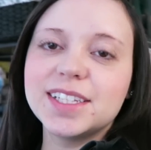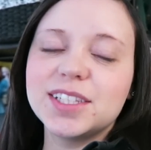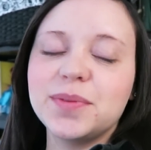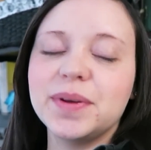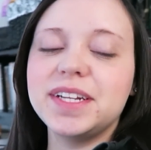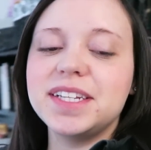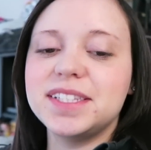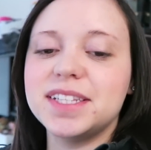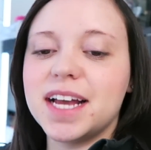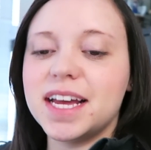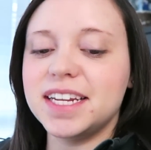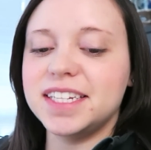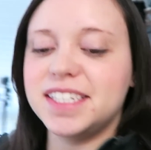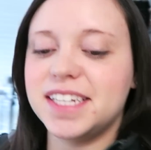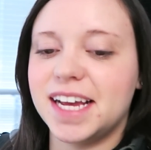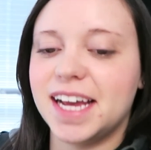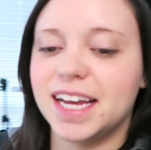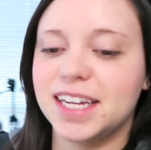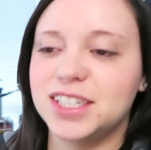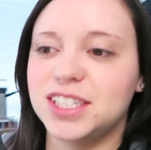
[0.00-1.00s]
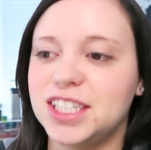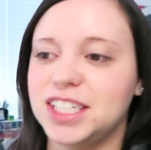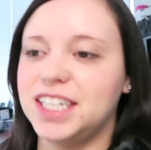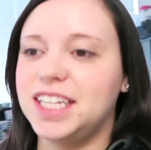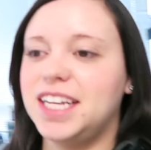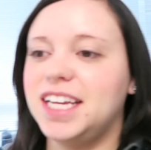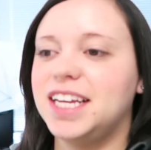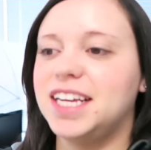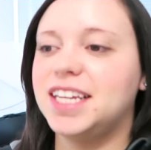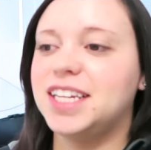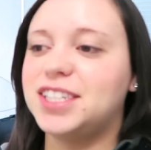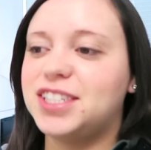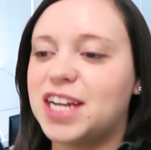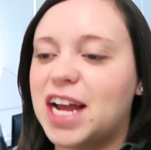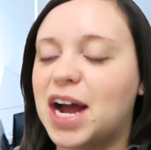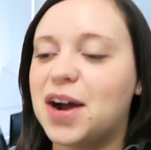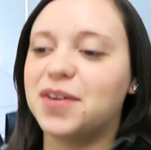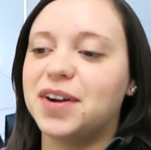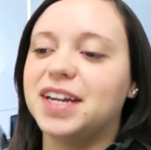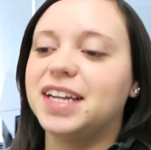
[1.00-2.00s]
So I decided to actually
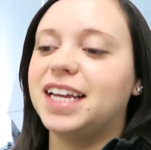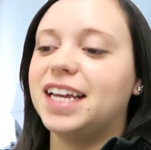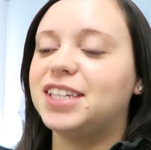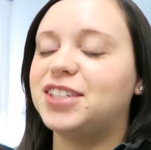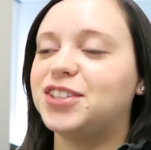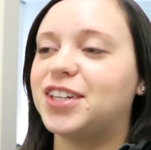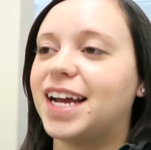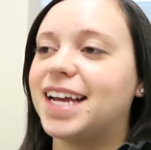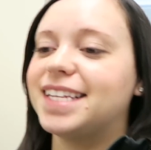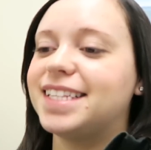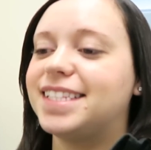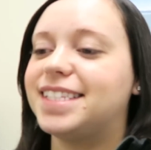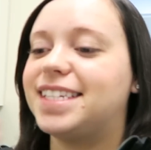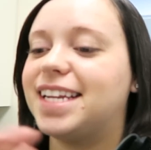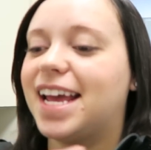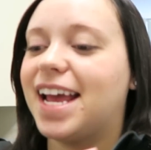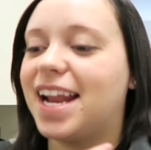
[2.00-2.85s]
shower and get dressed,